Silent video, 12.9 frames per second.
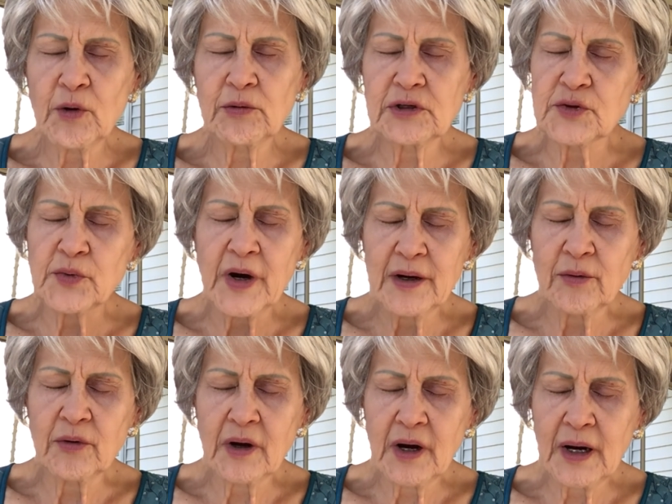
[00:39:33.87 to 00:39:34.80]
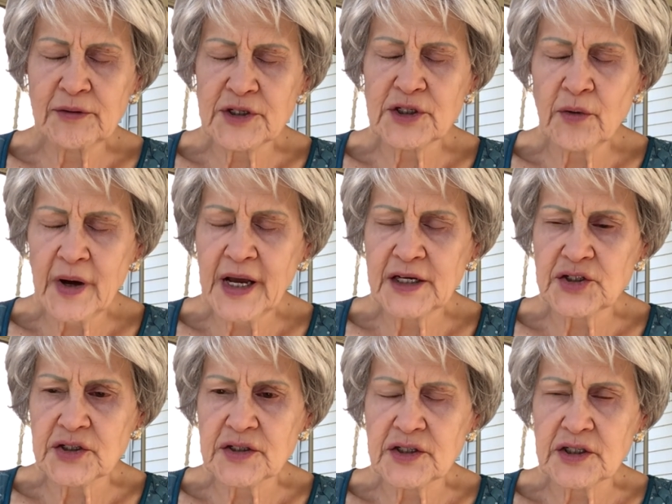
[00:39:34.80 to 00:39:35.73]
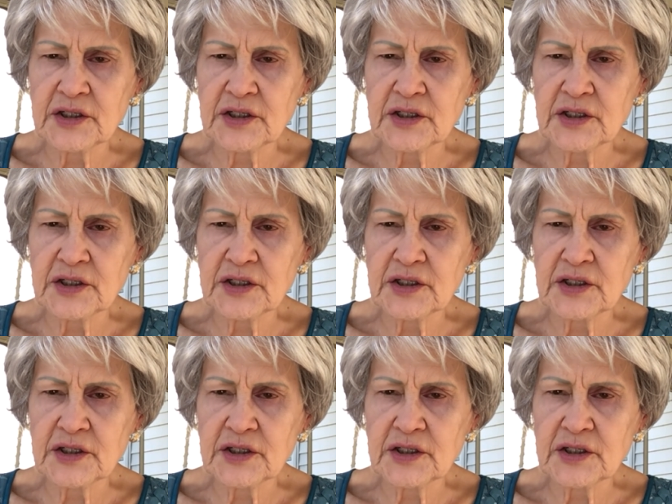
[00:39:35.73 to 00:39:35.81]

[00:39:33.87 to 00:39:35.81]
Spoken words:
which is why I was so anxious